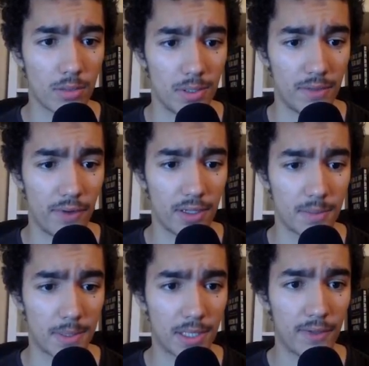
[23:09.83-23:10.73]
to be very
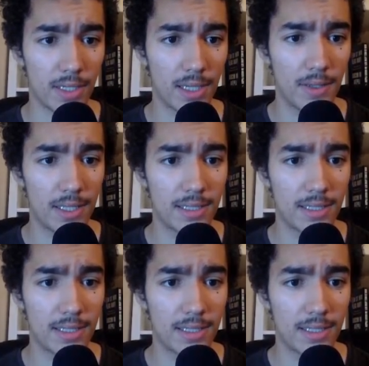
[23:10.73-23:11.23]
specific,